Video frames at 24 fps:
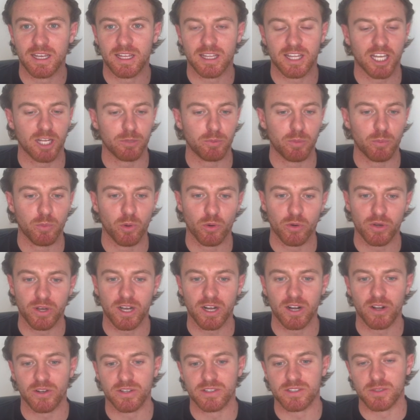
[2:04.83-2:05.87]
They're going to be more
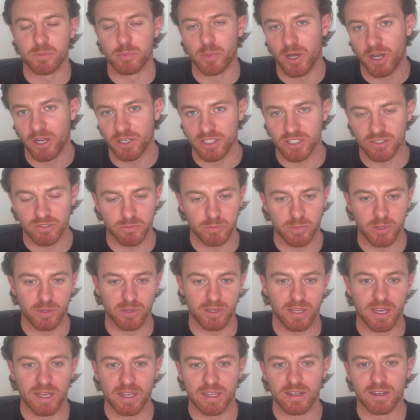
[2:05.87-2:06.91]
inclined to purchase from you
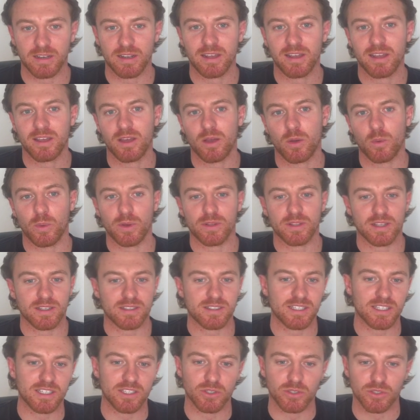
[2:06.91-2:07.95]
again when they
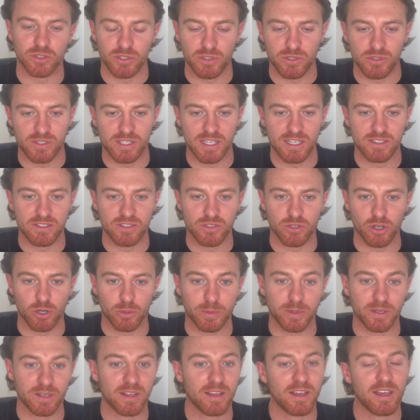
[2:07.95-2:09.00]
see your new season
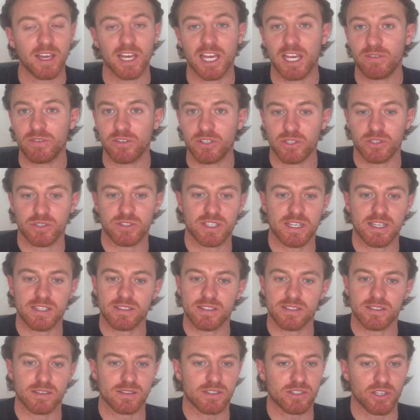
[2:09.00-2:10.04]
dropping. Even new
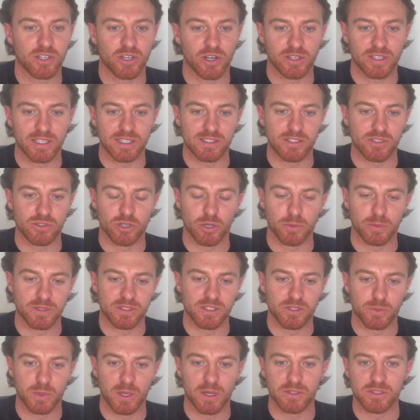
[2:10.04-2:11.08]
seasons, it's a good idea to drop this
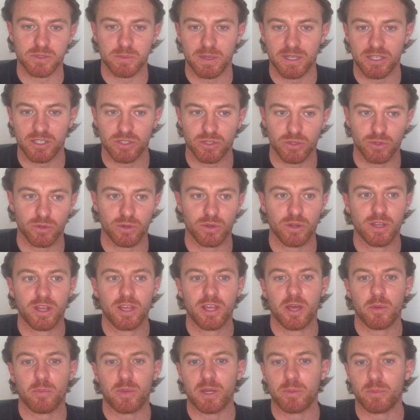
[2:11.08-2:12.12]
as well to make sure
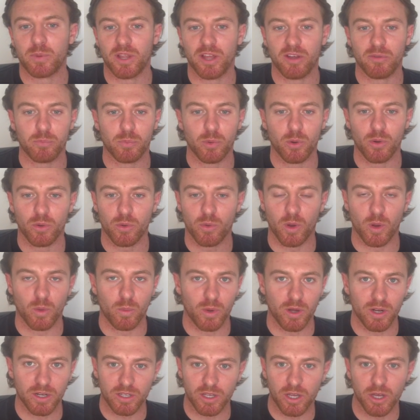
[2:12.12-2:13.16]
people that have bought quite a
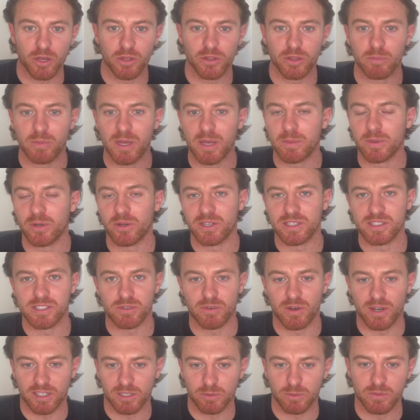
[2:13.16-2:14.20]
while ago, they're maybe not
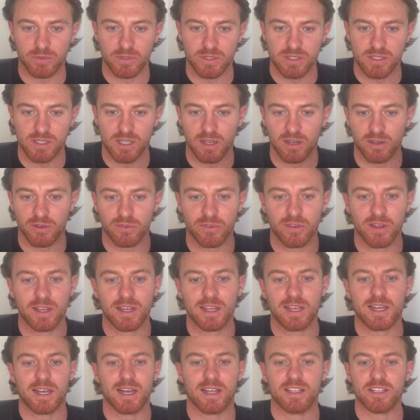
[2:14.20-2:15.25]
interacting with your stuff,
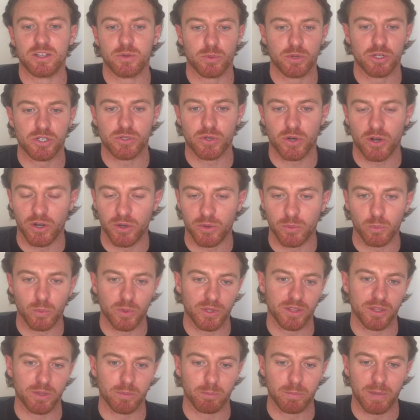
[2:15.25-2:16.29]
and then you want to try and
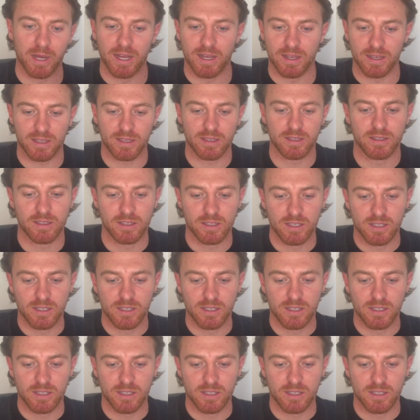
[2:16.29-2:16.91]
win them back.